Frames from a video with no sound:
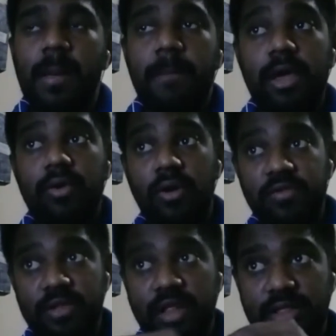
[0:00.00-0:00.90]
By
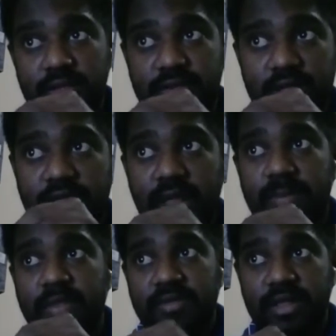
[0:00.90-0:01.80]
considering this, it can
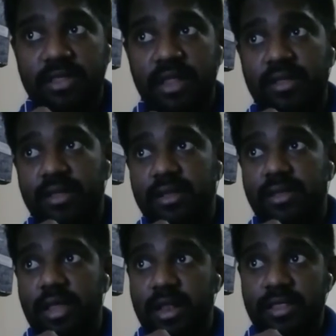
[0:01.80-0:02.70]
be said that
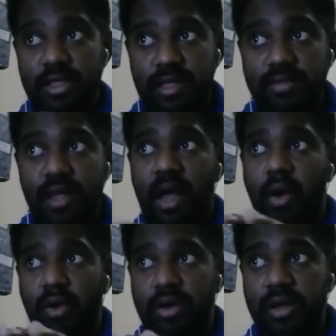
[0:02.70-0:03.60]
these are
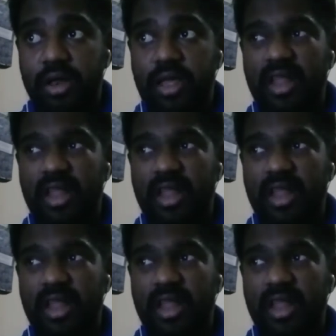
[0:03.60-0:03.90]
occurring